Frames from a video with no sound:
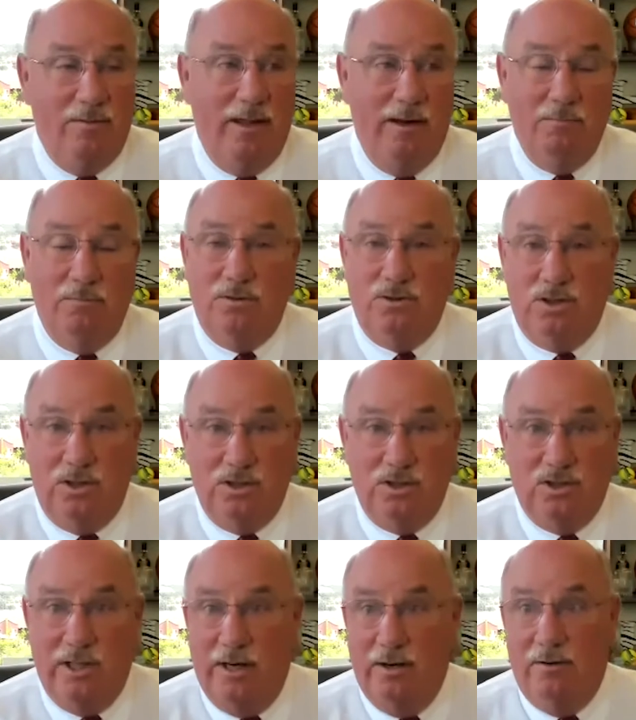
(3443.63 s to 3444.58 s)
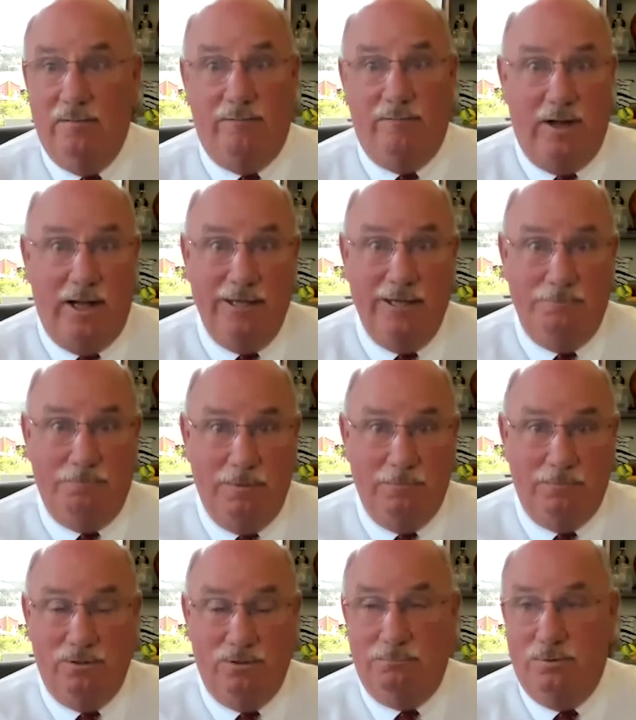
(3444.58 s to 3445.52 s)
They were just there to fine
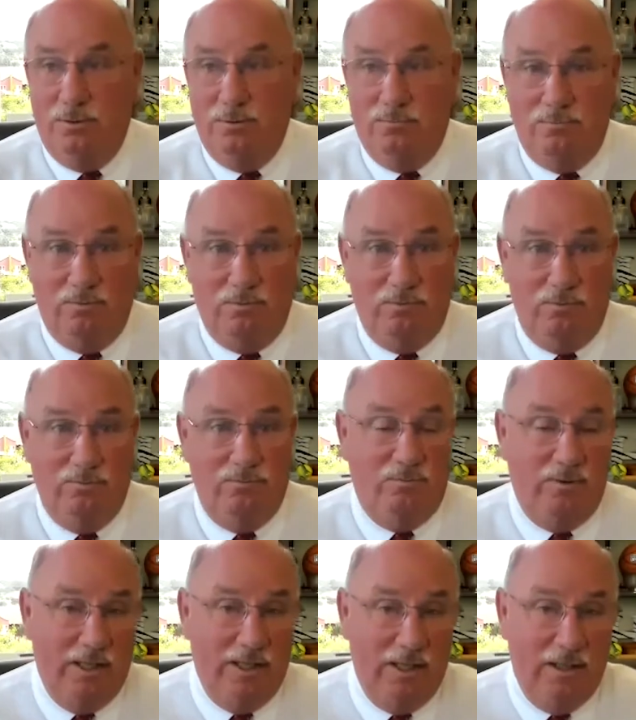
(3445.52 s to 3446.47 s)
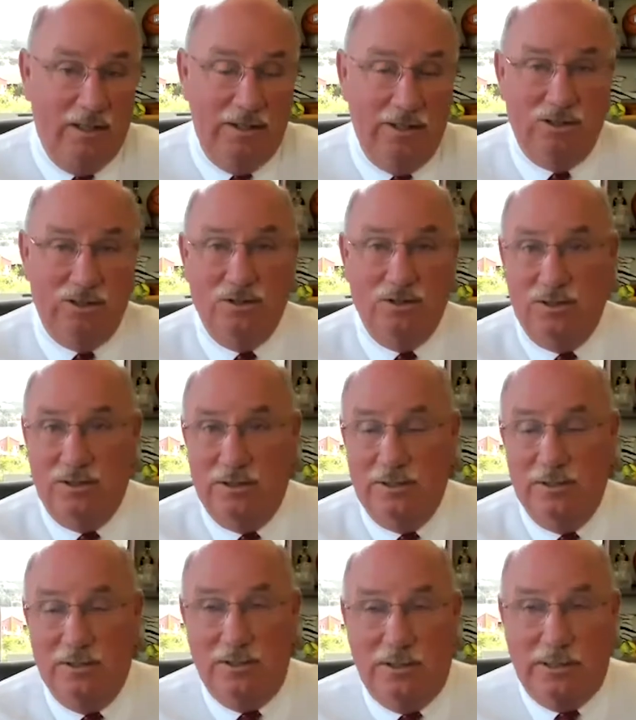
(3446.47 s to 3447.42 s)
people, to put rules, regulations
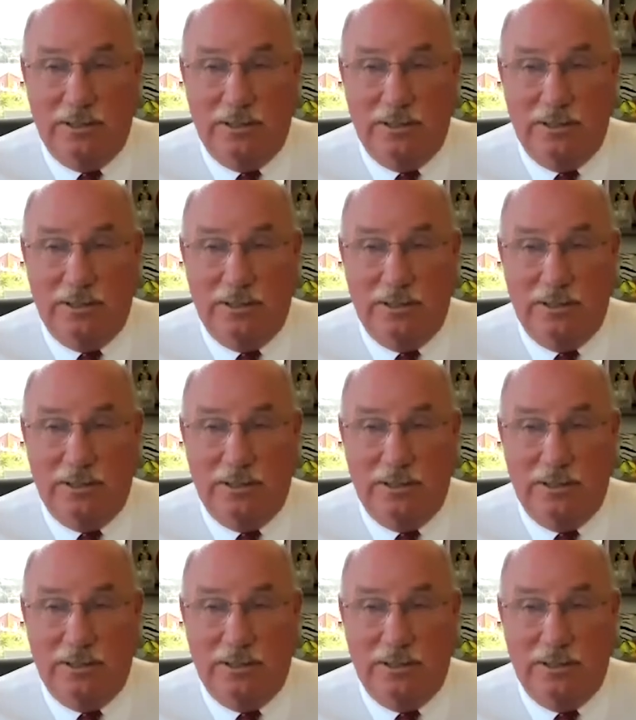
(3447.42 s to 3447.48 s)
in,